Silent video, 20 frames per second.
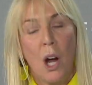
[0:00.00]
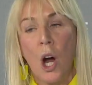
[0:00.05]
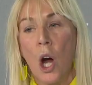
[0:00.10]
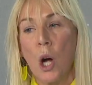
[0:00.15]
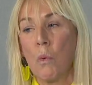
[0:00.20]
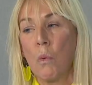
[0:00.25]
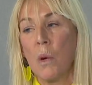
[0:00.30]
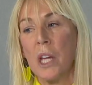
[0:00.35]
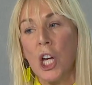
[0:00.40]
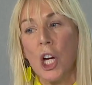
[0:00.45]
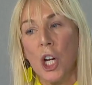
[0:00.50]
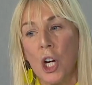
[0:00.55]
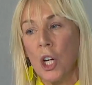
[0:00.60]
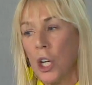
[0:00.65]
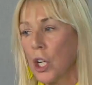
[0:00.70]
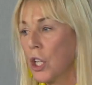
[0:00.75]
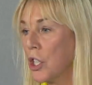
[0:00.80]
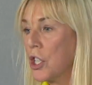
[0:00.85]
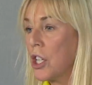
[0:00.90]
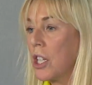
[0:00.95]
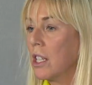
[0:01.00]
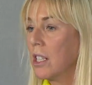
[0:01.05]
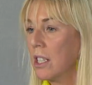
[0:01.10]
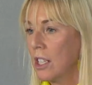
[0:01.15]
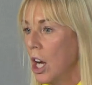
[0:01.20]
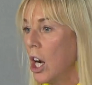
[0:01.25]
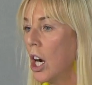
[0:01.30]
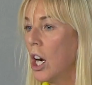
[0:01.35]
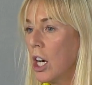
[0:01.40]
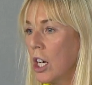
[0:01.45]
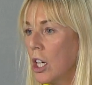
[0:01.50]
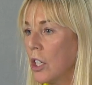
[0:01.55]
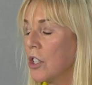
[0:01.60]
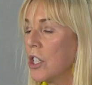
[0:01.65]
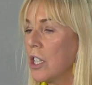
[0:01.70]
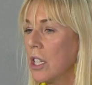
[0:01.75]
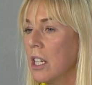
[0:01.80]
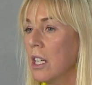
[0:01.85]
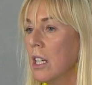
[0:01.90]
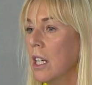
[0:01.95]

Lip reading: Are we heard? Heard.